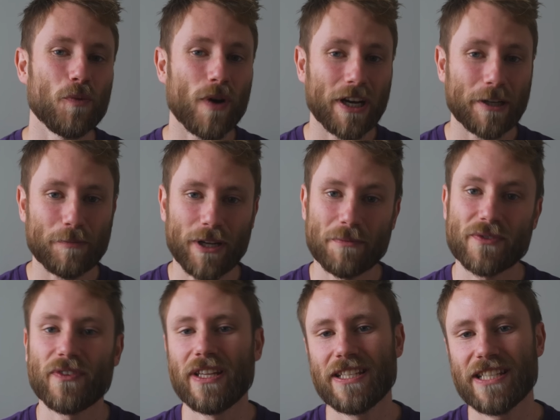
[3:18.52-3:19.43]
wide
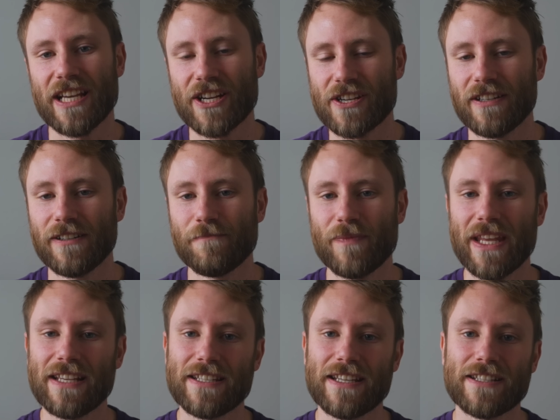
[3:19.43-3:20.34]
pull-ups for this session
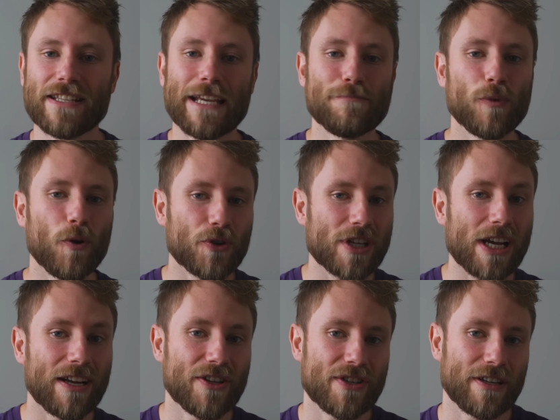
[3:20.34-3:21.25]
is it's a more
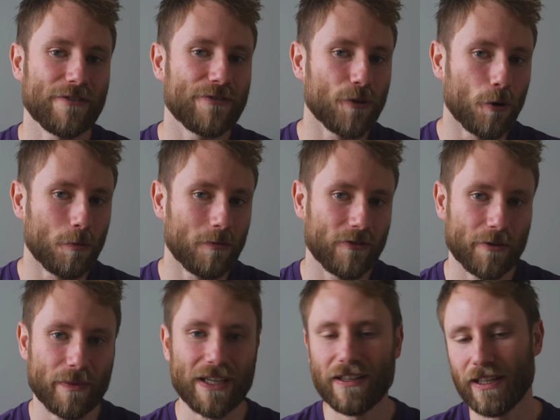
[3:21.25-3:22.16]
challenging form for
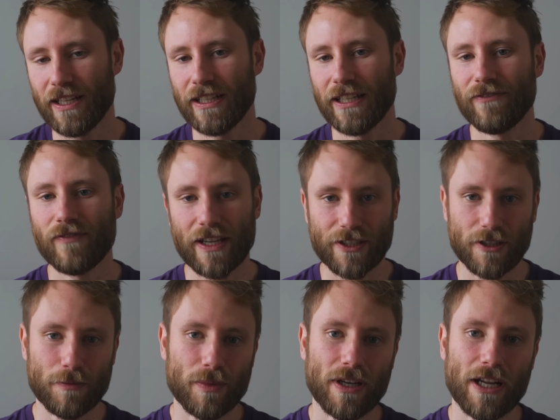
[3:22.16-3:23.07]
me than the
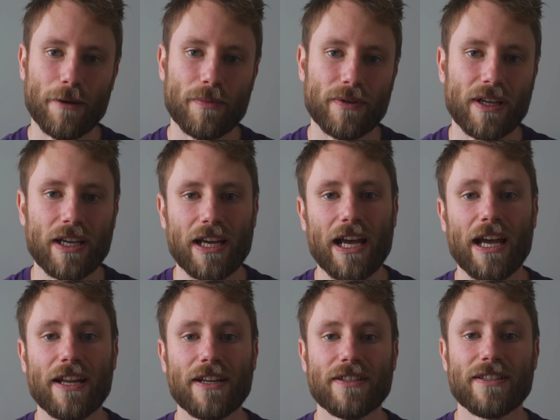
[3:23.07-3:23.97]
regular pull-up,
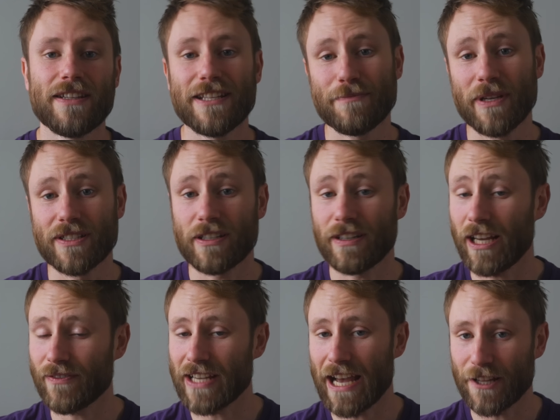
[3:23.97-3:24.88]
and this means I don't
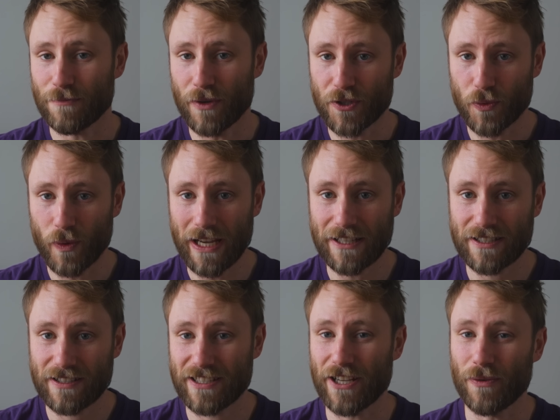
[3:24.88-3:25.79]
have to add much weight,
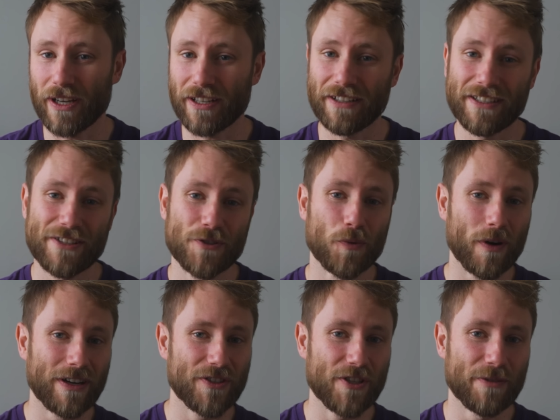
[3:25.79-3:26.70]
so I don't need to
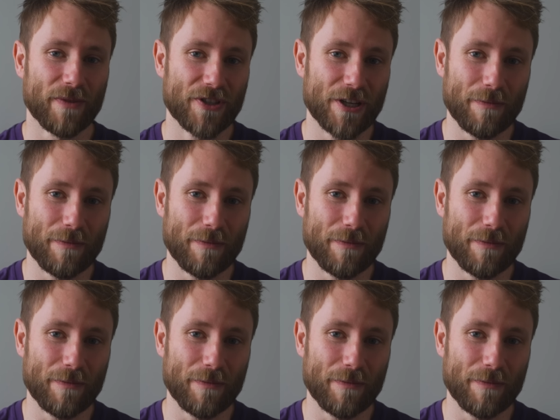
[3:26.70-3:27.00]
worry too much